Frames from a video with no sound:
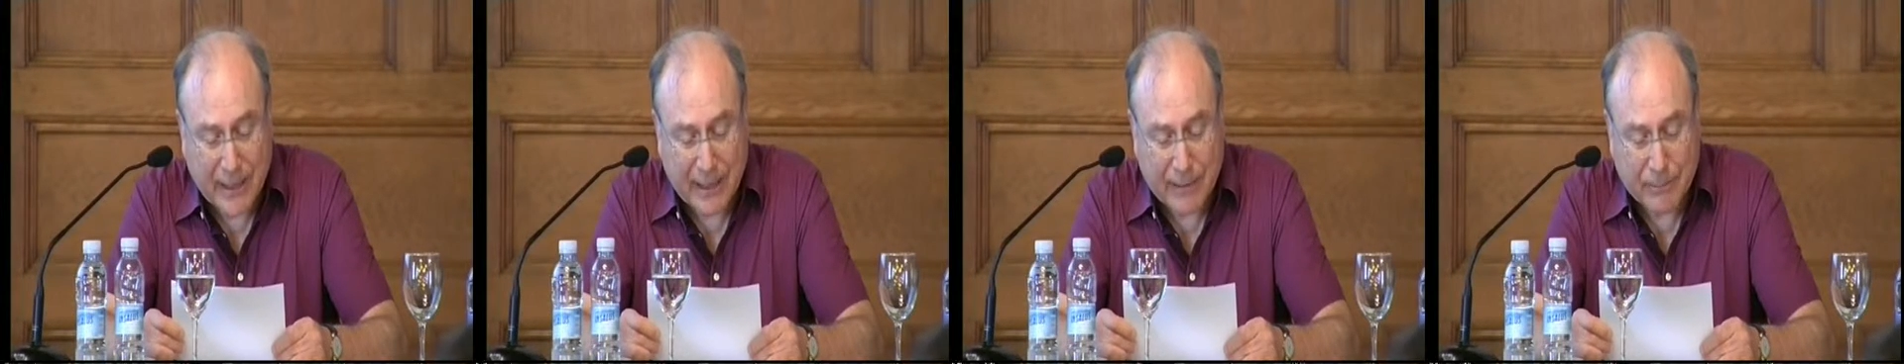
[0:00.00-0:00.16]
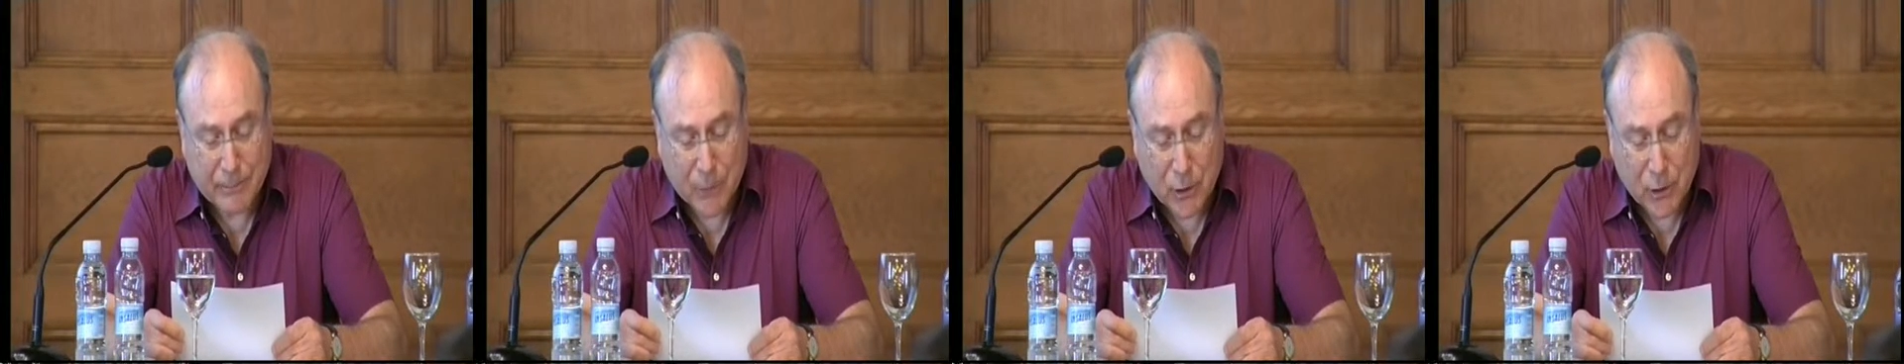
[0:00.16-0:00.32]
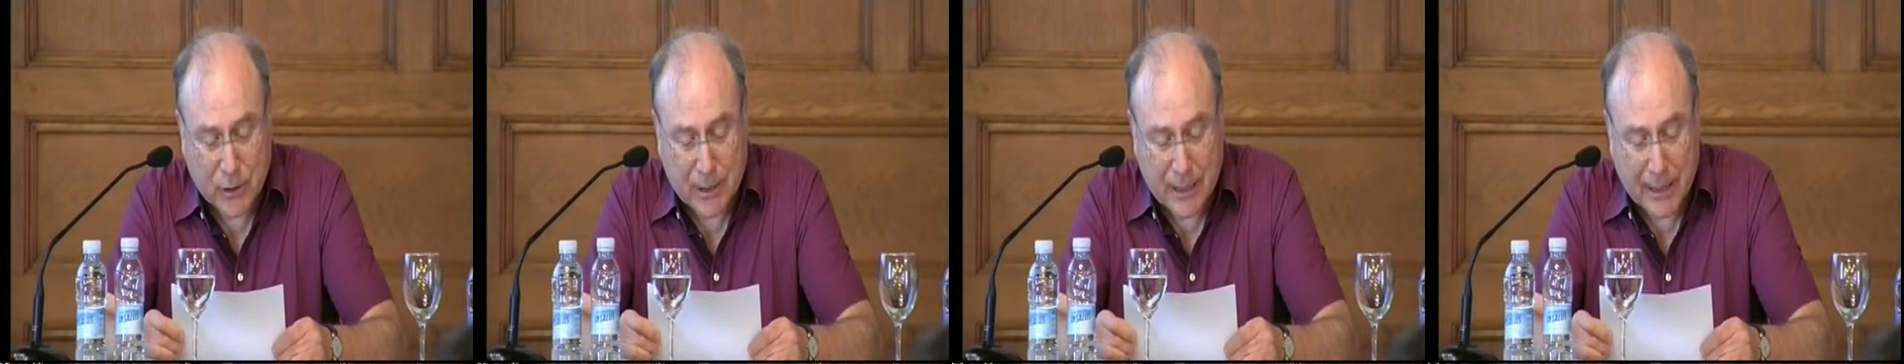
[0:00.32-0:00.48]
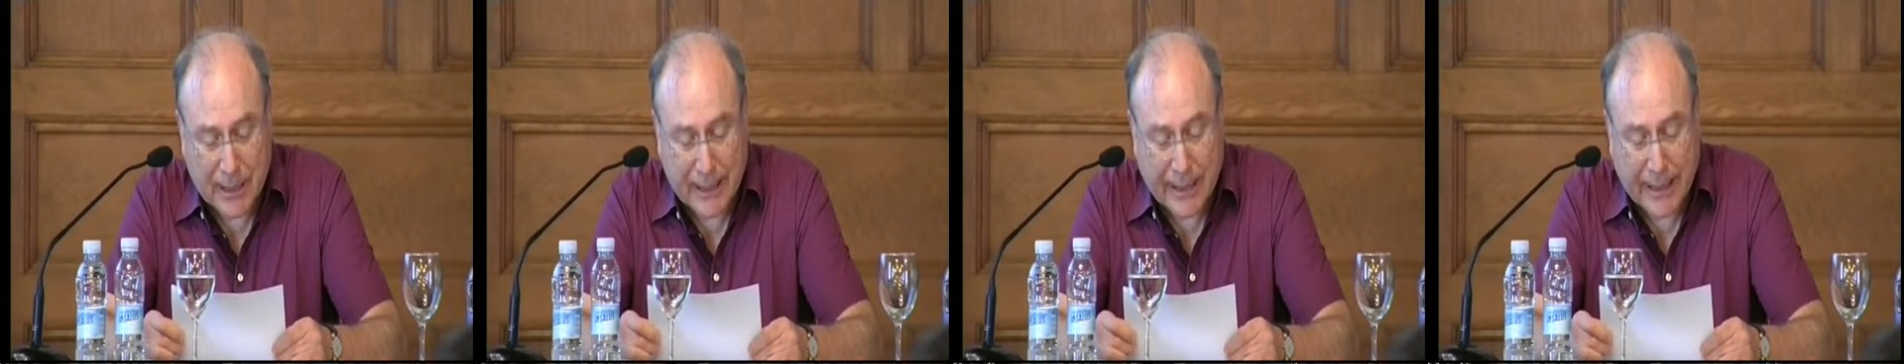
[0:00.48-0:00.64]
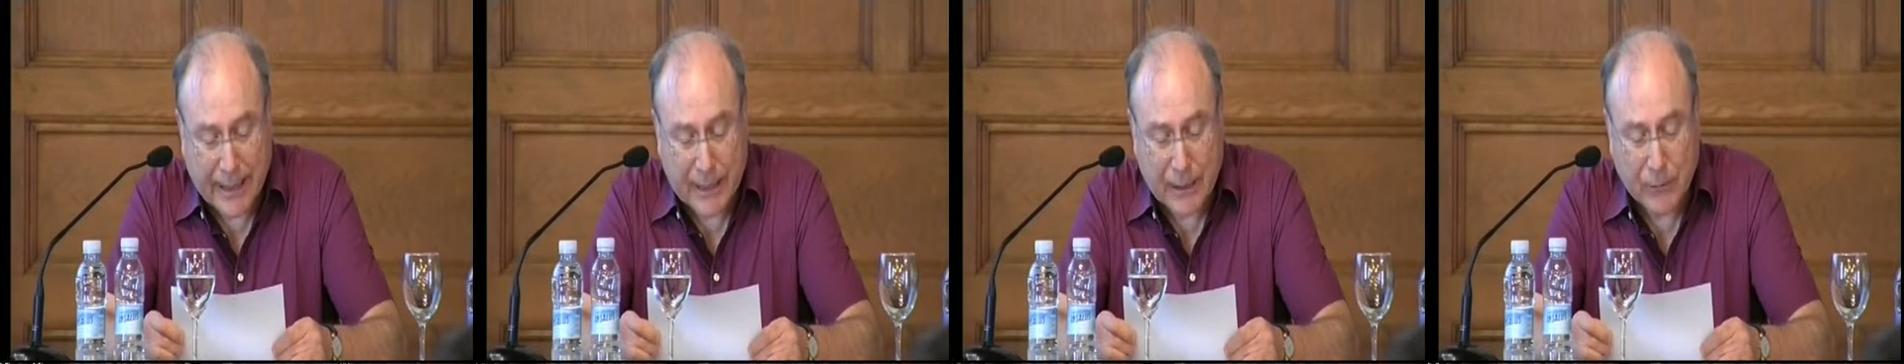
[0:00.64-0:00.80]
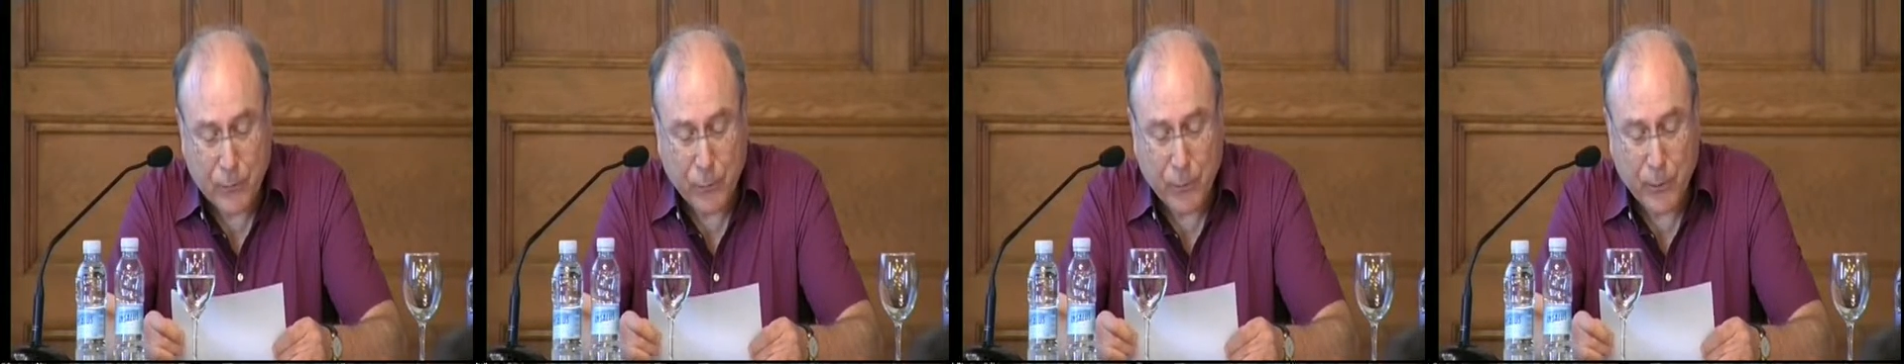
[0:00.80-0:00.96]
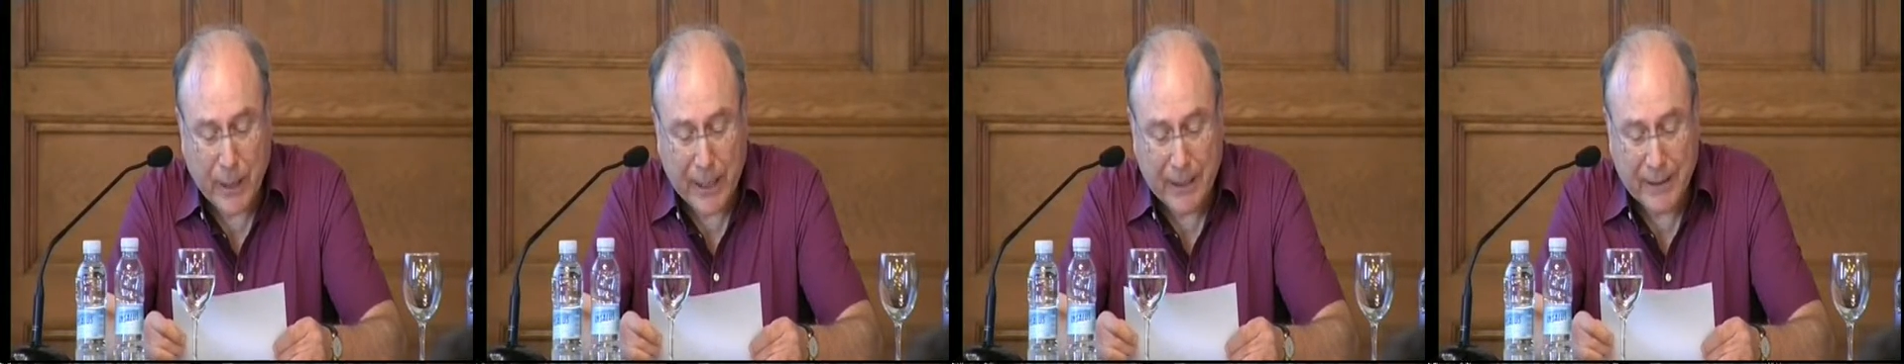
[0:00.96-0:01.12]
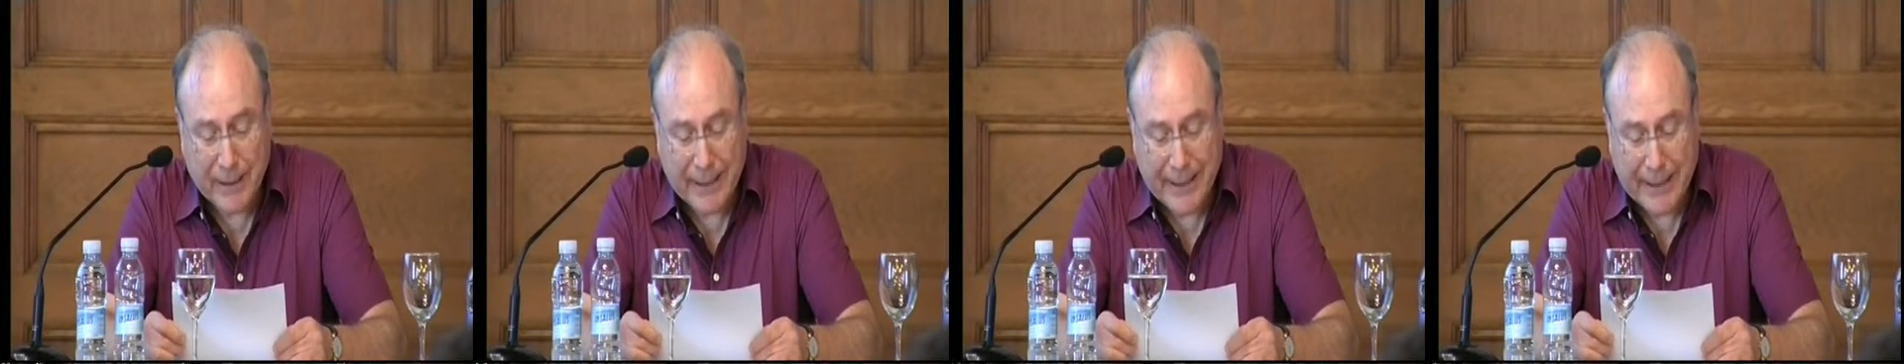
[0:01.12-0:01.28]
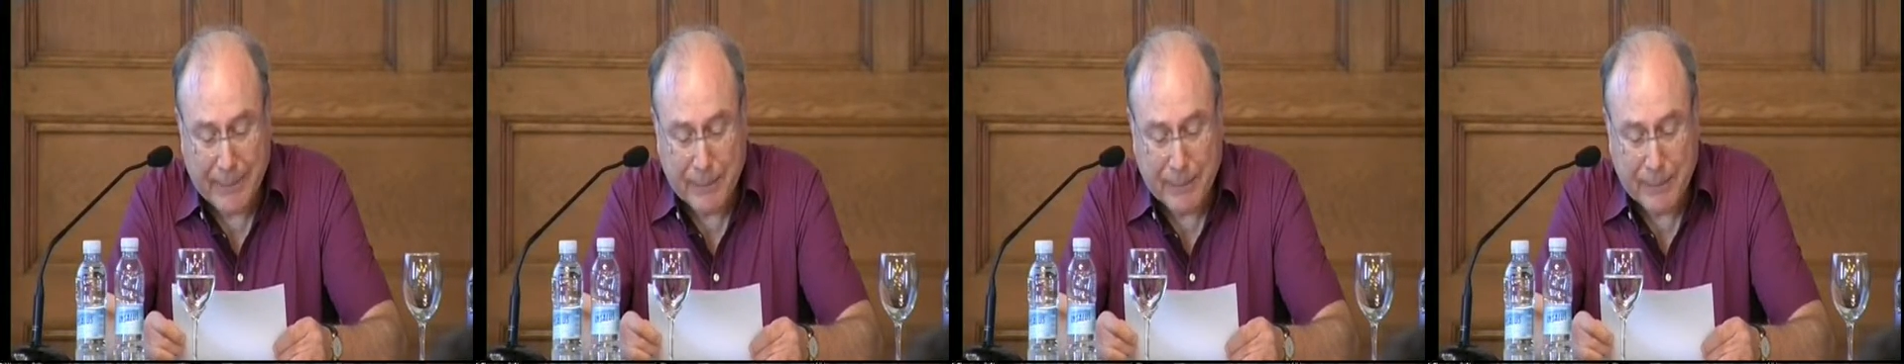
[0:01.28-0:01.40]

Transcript: and modeling were